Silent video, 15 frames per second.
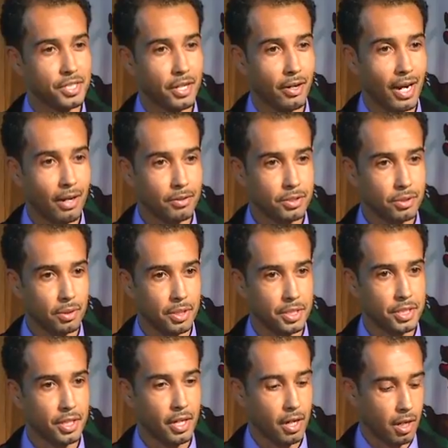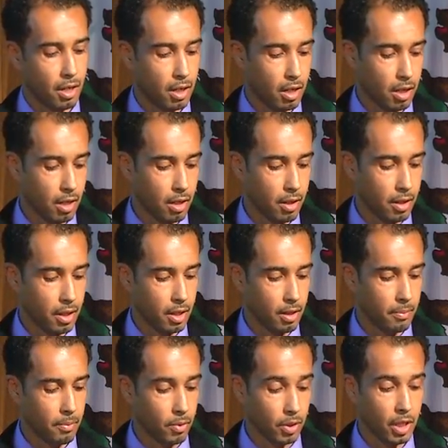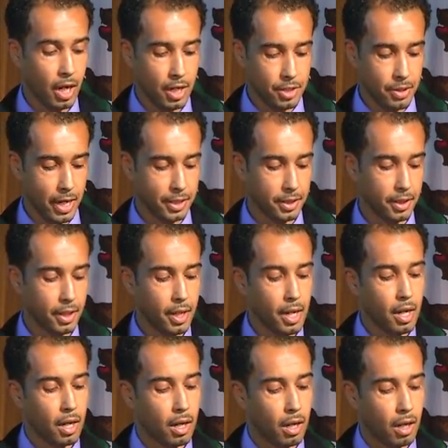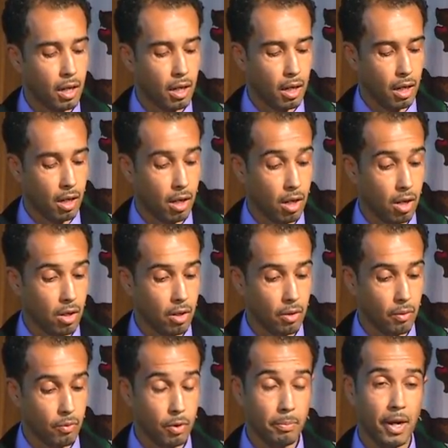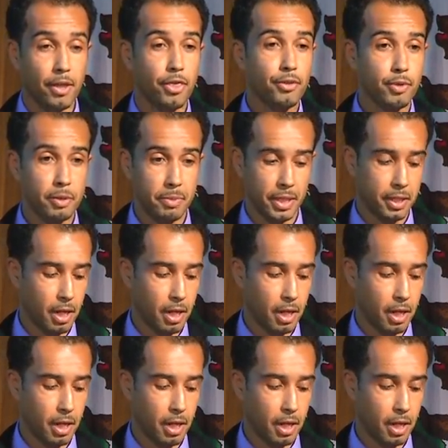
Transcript: that are outsourced or contracted are run by 3 big